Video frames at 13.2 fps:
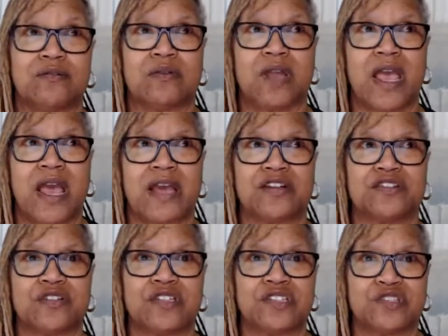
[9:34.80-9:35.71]

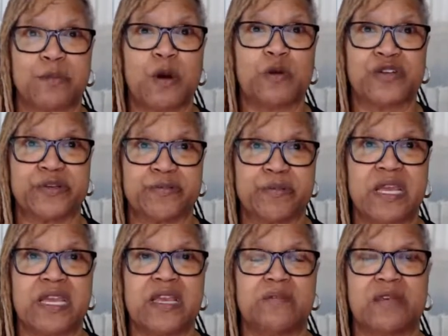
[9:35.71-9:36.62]
actually spoke to
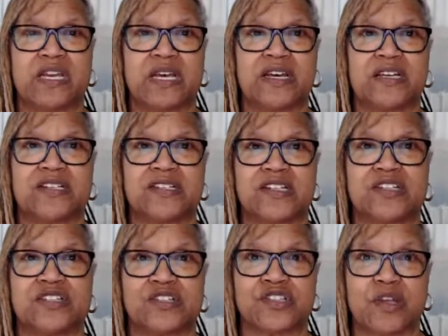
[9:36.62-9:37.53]
me, because
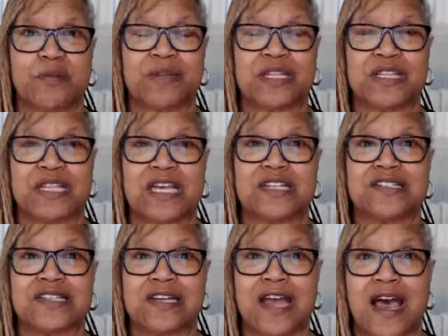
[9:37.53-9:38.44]
these are some of the things
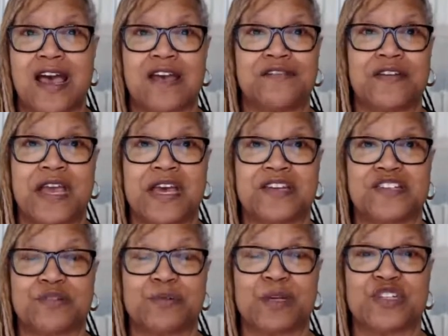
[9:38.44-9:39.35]
that I've had
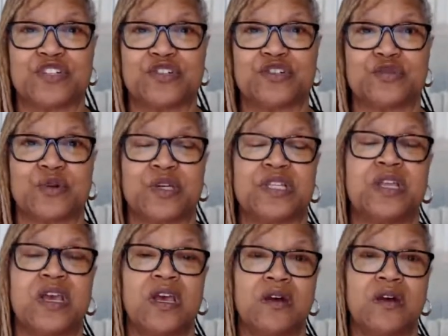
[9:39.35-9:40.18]
some issues with